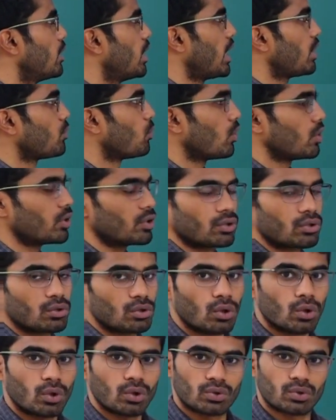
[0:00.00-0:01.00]
I want you to
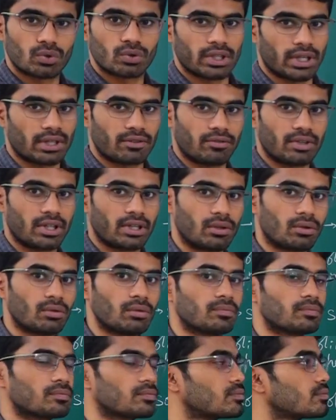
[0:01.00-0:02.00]
go through that video.
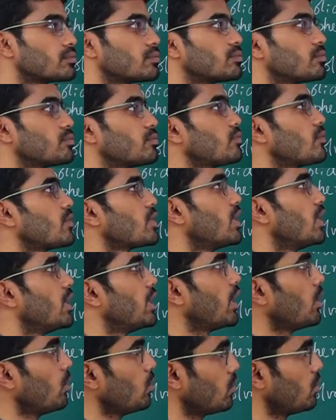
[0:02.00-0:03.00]

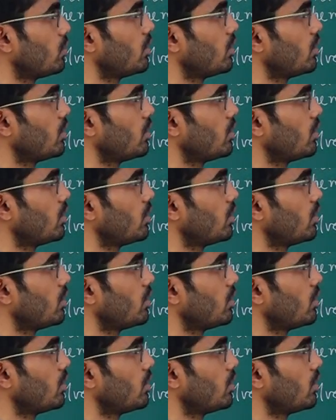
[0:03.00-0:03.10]
Now